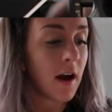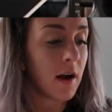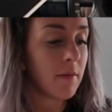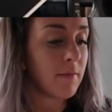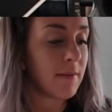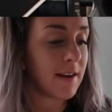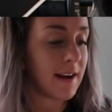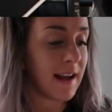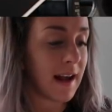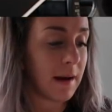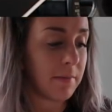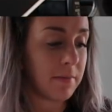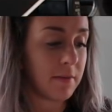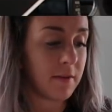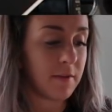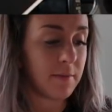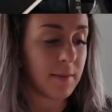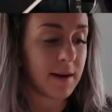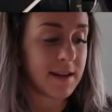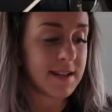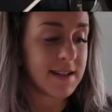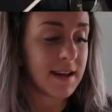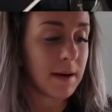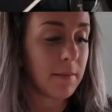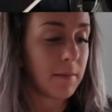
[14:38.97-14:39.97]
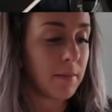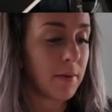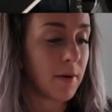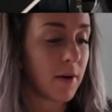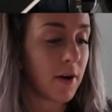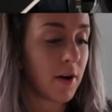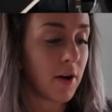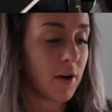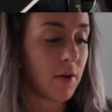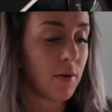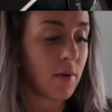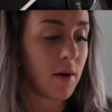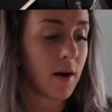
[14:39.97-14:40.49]
I'm really happy with my
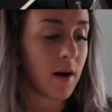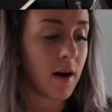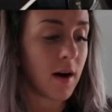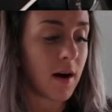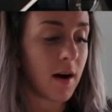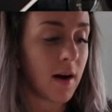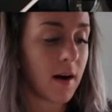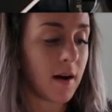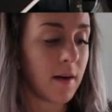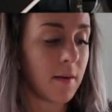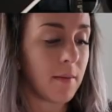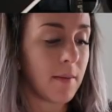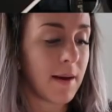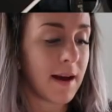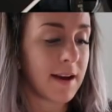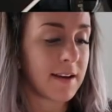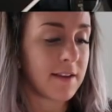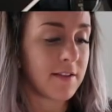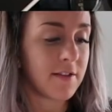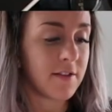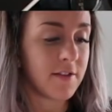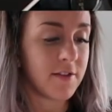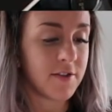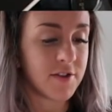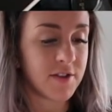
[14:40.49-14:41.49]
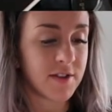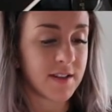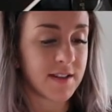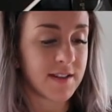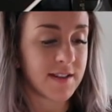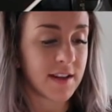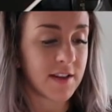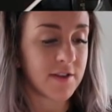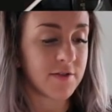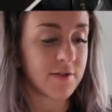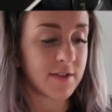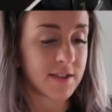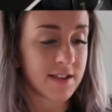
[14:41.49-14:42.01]
tempo, um, execution,
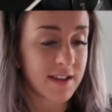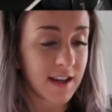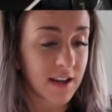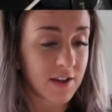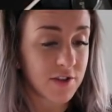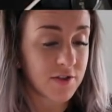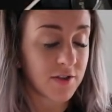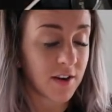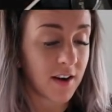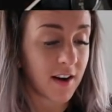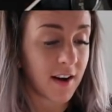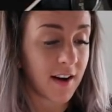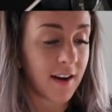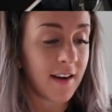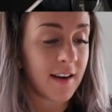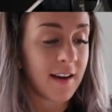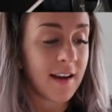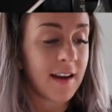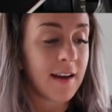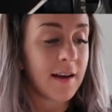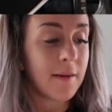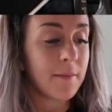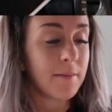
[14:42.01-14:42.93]
etc, etc.